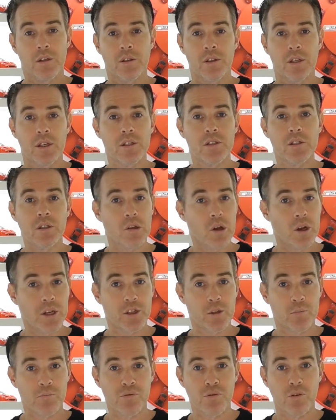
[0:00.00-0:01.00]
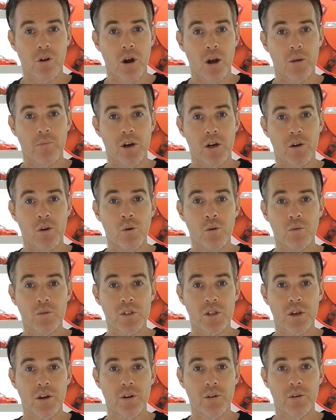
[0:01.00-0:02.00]
These are like the primer
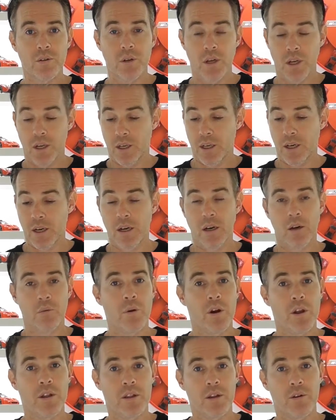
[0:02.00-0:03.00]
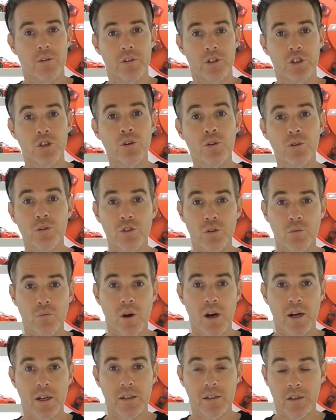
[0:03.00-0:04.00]
also uh, where there are two to
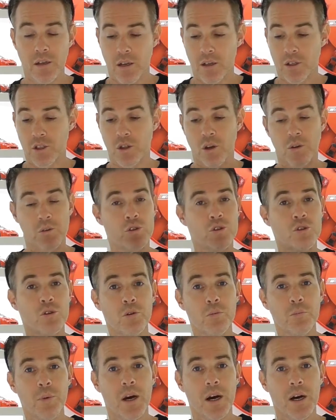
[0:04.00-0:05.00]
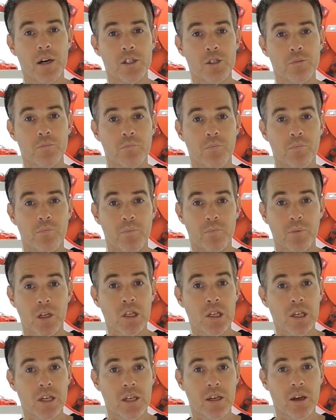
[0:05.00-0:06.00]
one. So two parts
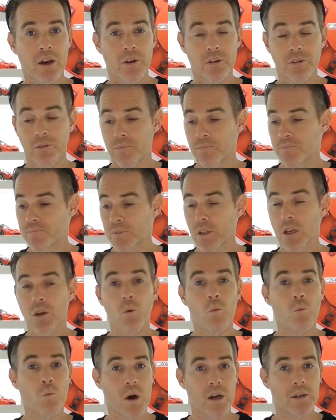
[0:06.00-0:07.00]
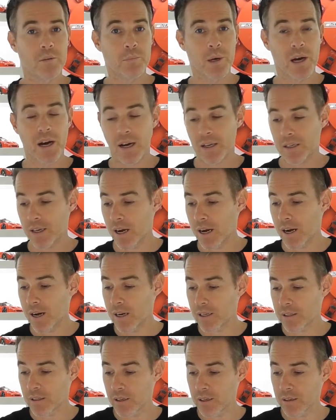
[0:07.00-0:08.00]
clear coat, one part
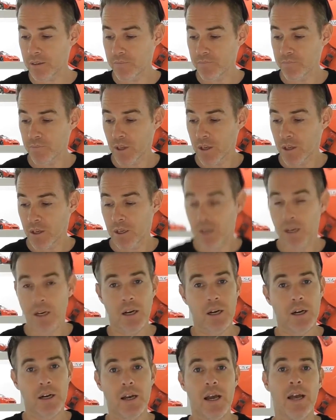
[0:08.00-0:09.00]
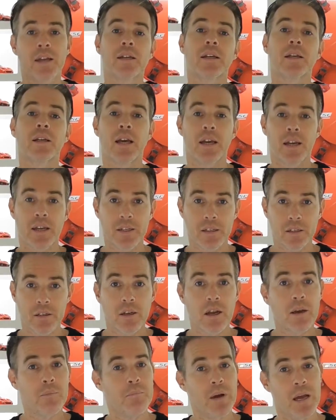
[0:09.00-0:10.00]
hardener. Uh, and
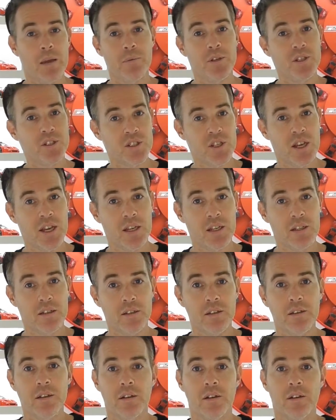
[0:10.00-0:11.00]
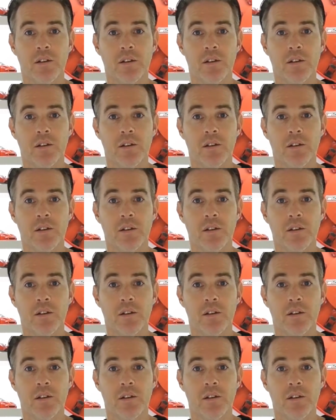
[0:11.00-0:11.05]
again, maybe 10,